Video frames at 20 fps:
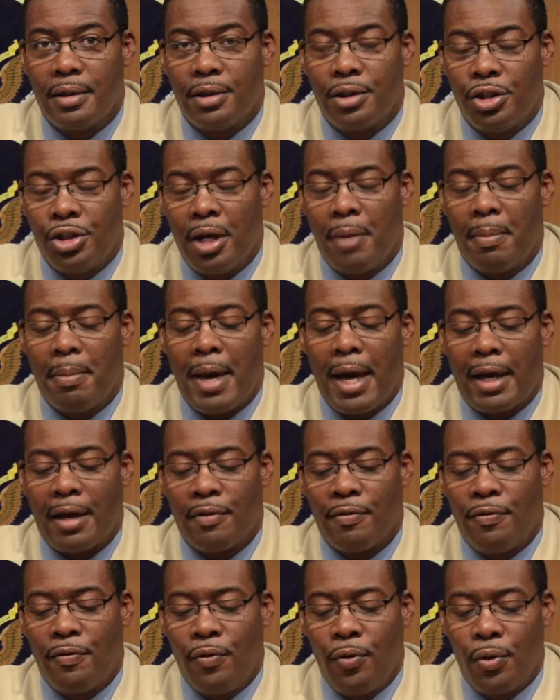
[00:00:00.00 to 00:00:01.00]
To jump back
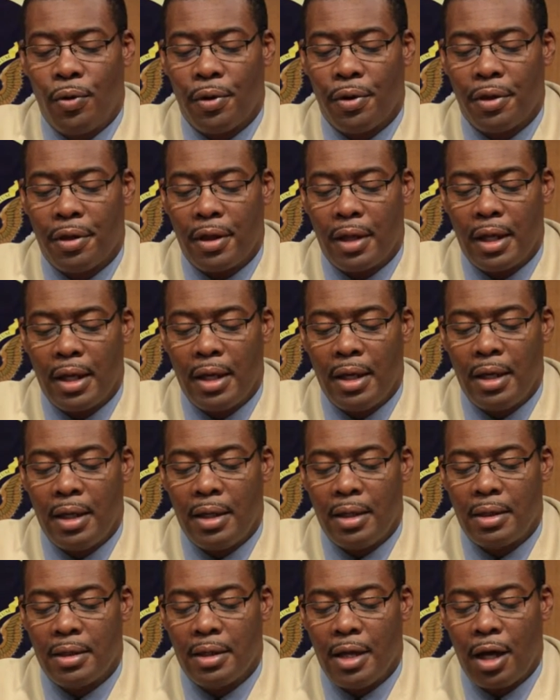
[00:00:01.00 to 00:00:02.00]
and forth
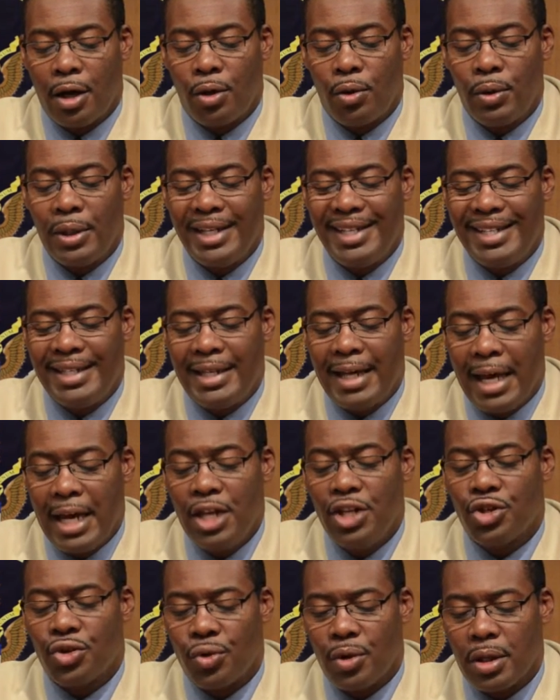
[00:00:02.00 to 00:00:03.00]
is not only
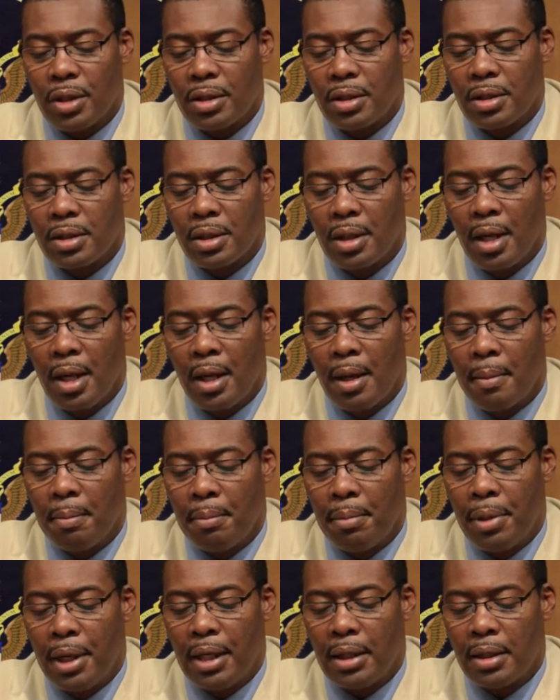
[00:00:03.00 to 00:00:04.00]
dangerous,
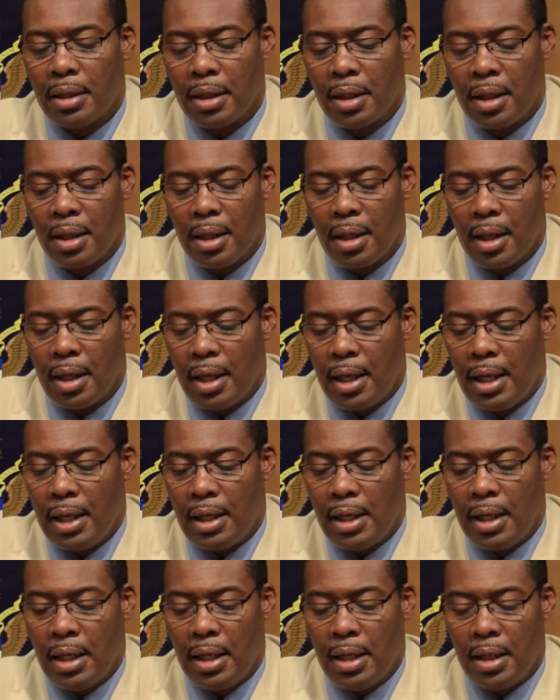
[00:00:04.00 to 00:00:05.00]
but
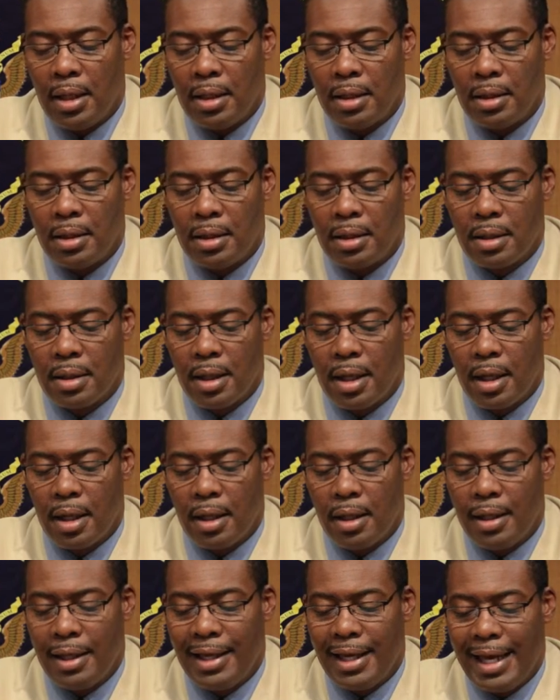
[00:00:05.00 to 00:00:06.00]
it is
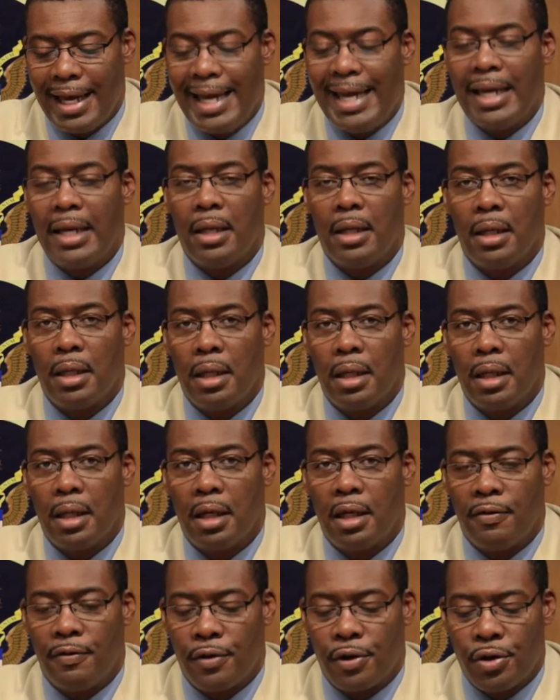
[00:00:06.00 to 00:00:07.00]
the end
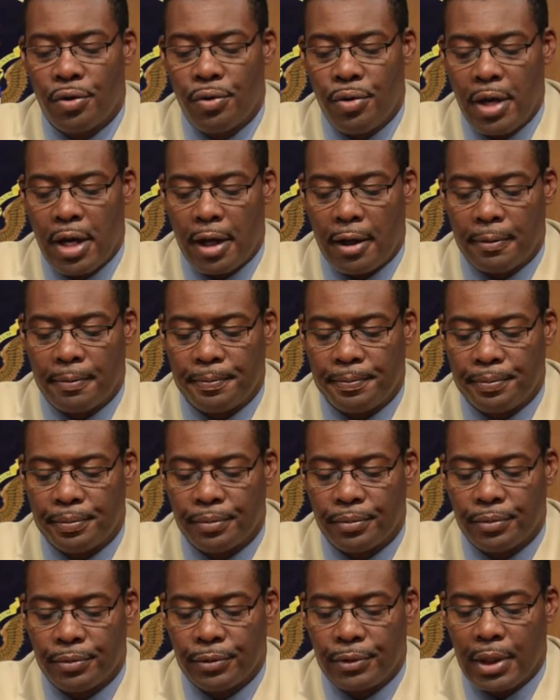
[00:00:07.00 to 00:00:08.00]
of a career.
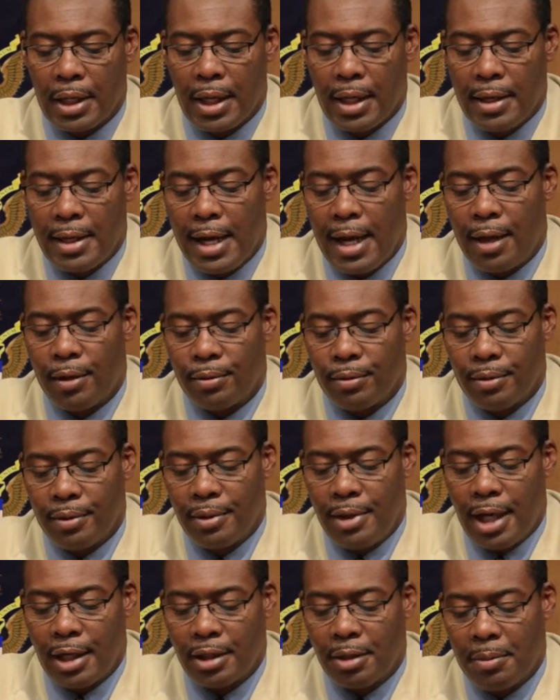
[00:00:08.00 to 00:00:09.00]
Now,
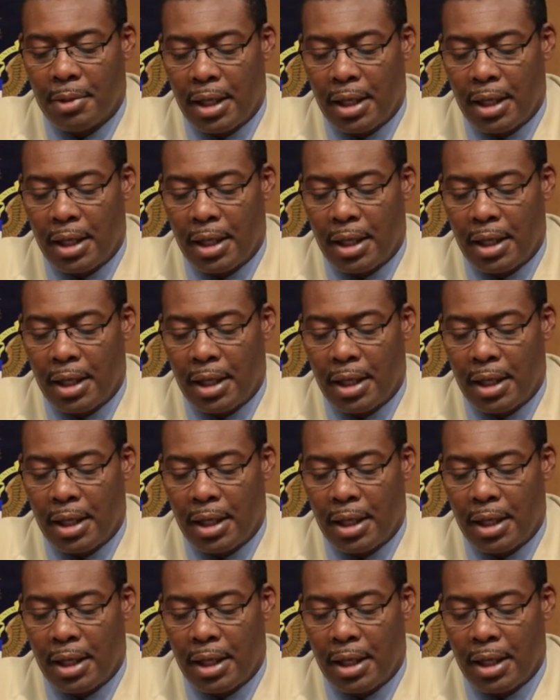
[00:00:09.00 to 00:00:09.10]
Dr.